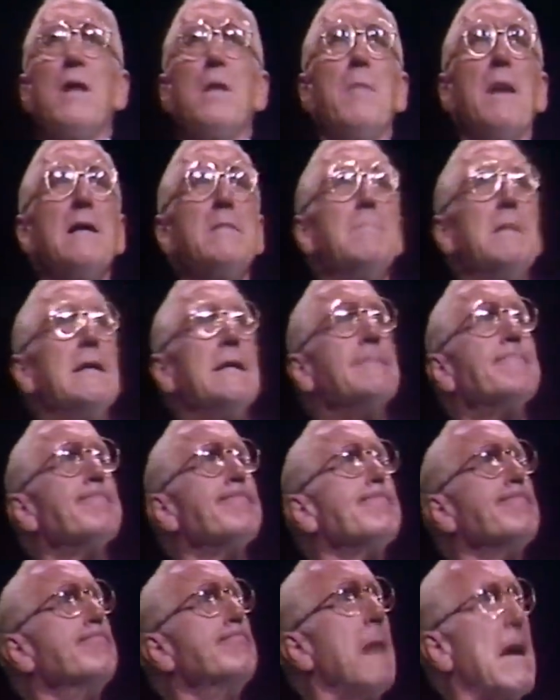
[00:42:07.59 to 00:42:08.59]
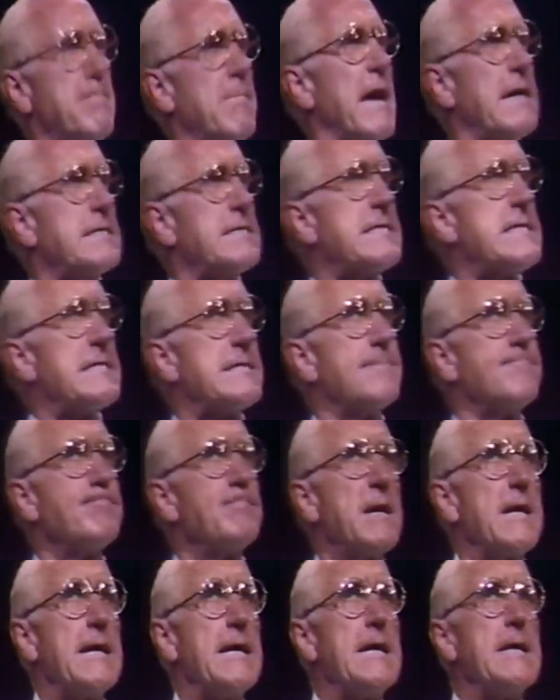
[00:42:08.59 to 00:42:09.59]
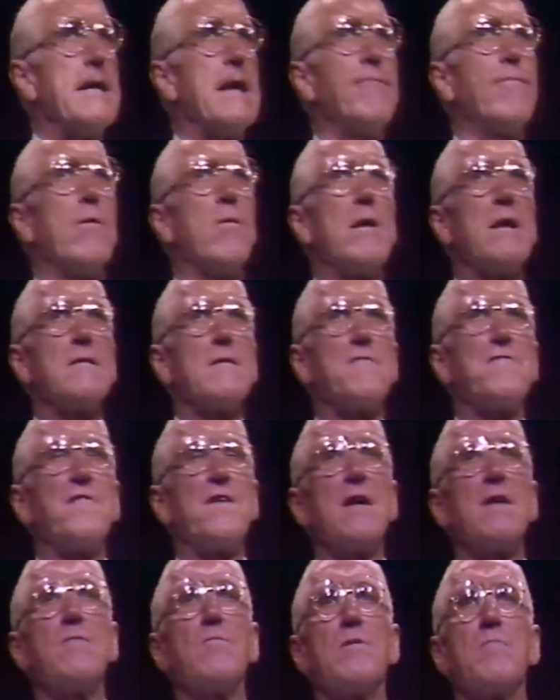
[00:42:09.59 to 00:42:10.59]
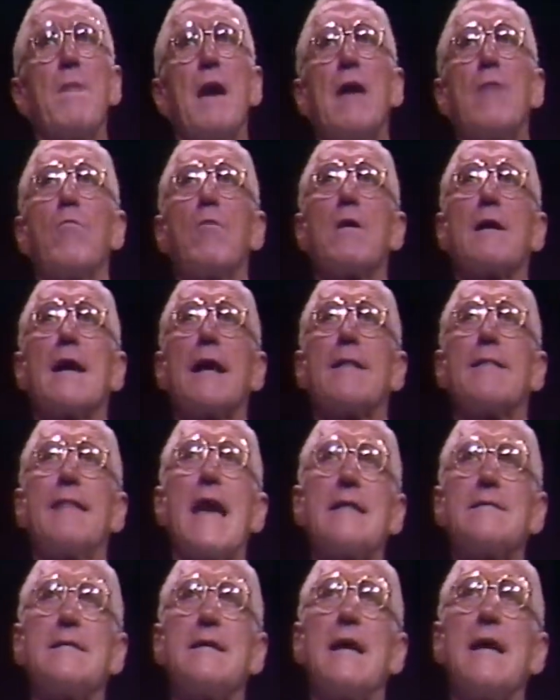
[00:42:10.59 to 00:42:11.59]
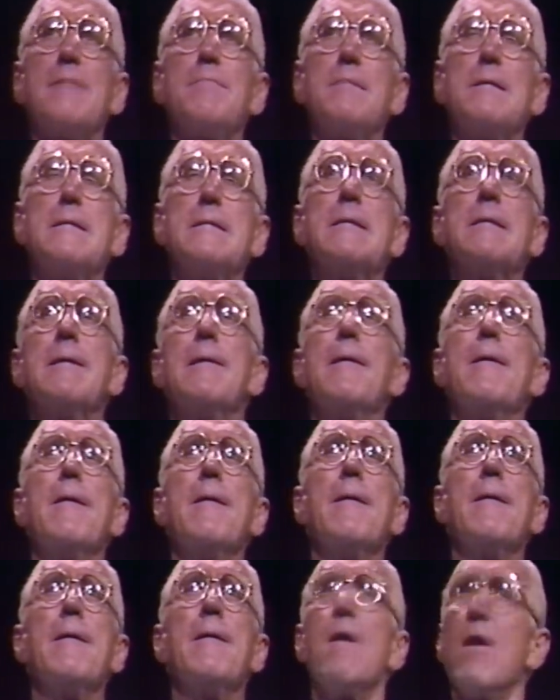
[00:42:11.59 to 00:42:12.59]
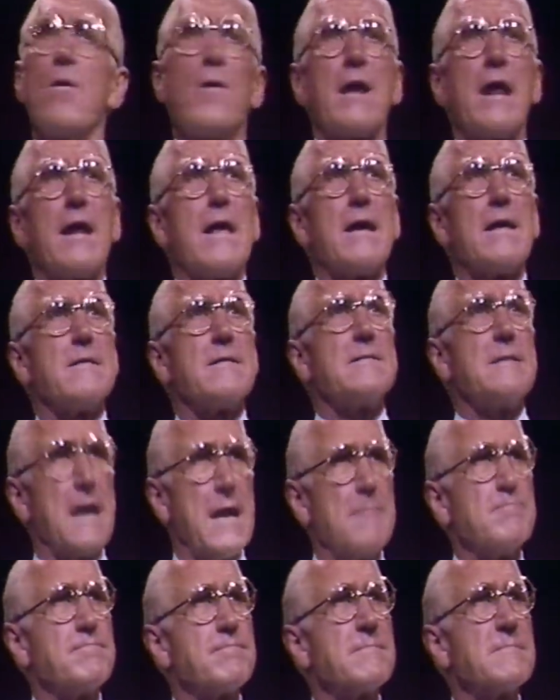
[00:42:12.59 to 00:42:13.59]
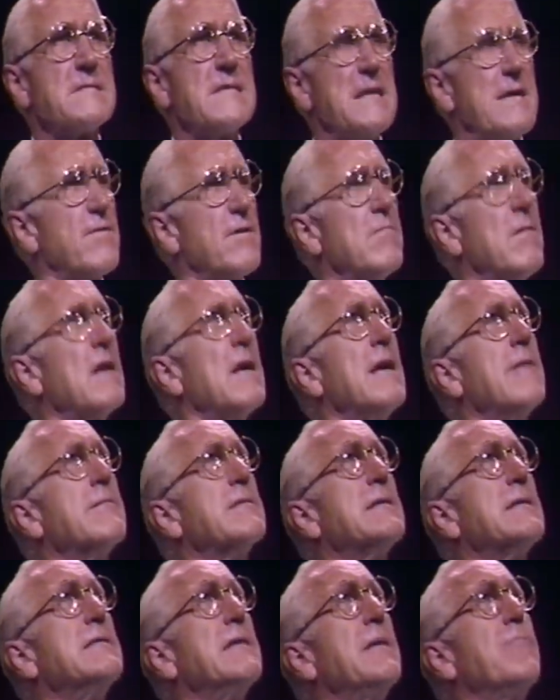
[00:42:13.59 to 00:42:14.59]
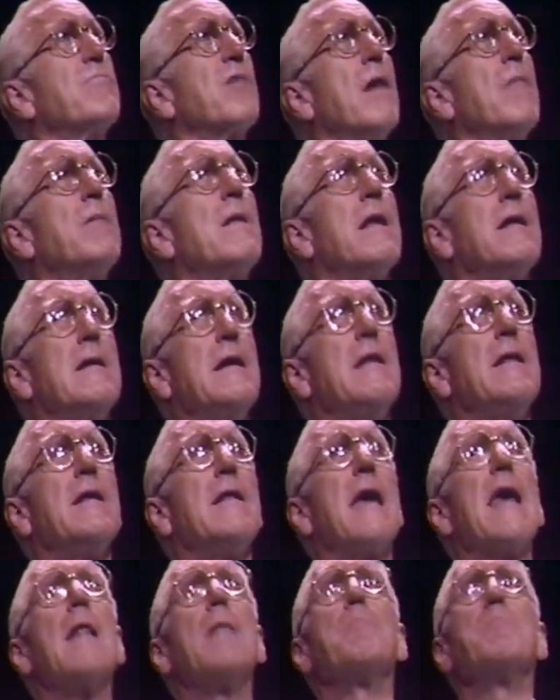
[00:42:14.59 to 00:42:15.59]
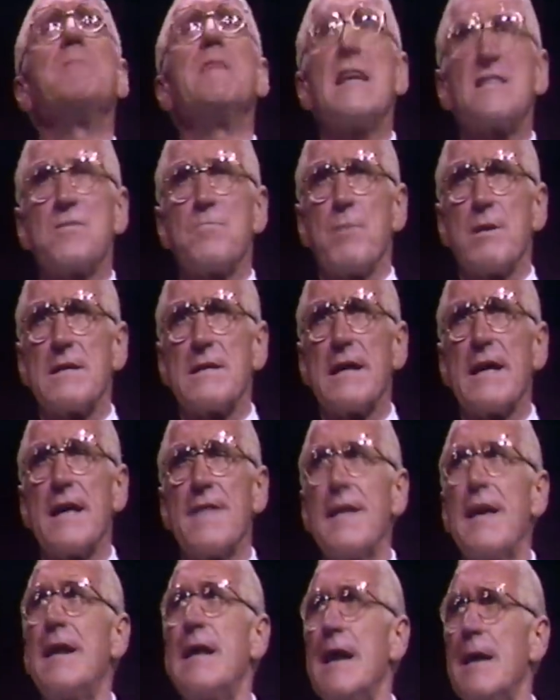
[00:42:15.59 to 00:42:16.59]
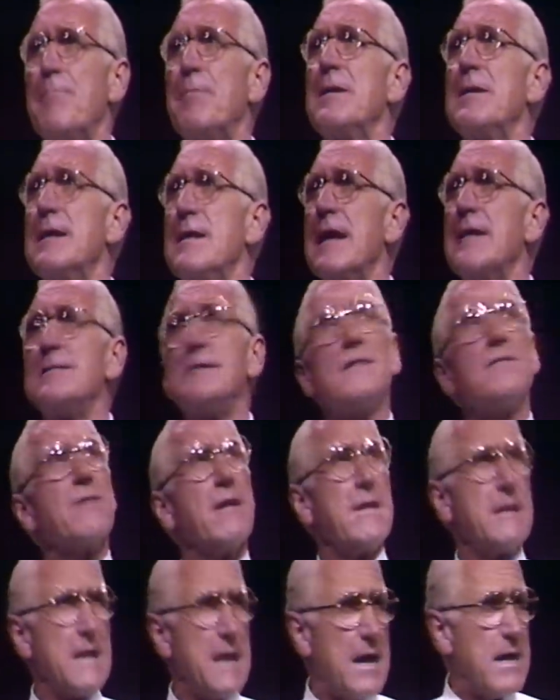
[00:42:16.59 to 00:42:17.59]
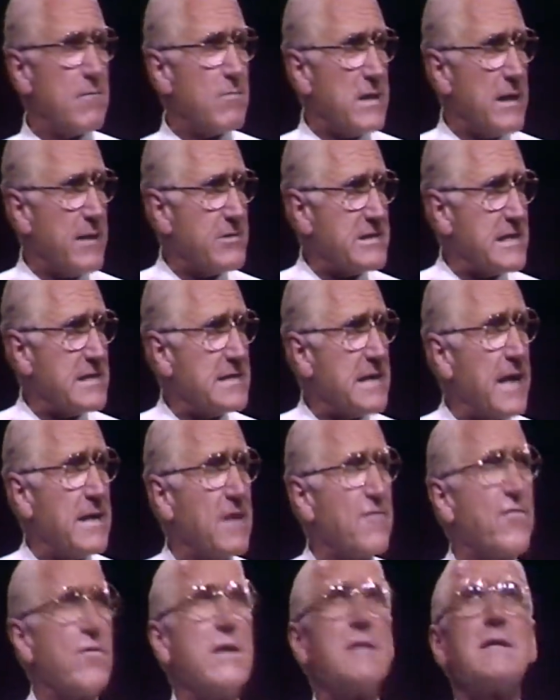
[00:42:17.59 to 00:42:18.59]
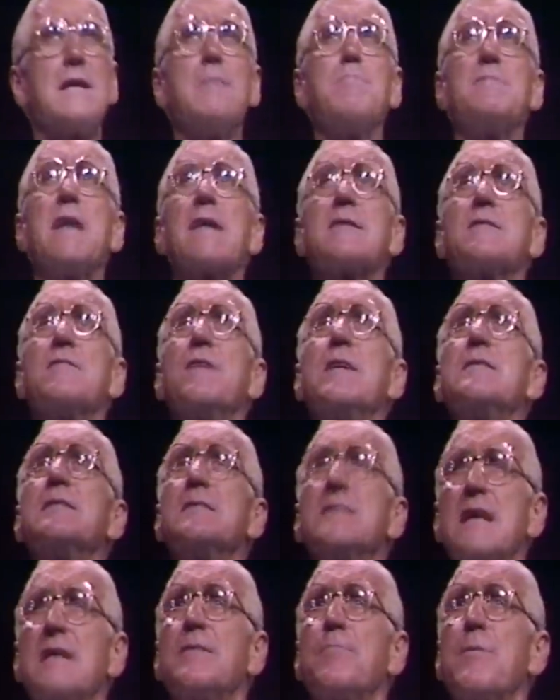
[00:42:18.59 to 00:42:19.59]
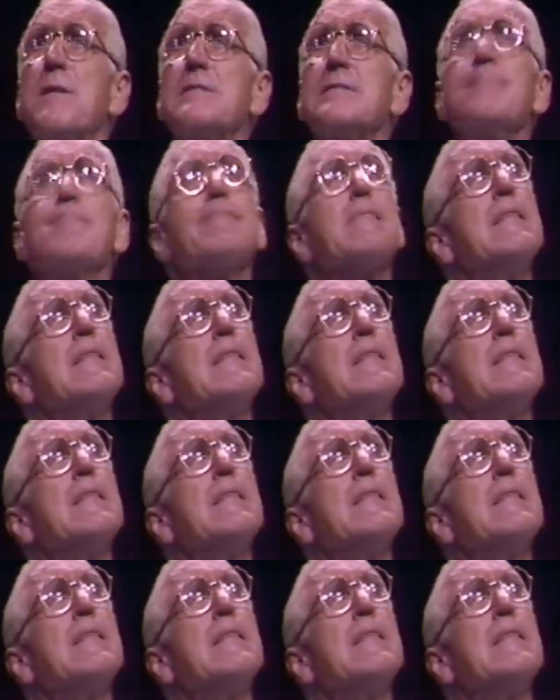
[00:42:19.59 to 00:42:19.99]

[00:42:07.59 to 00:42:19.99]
amount of money by my decision. But he never interfered with my work at that time or at any other time, even when he was in deep trouble and needed help desperately. And that happened in 1939 when he was indicted for income tax evasion, sent to prison.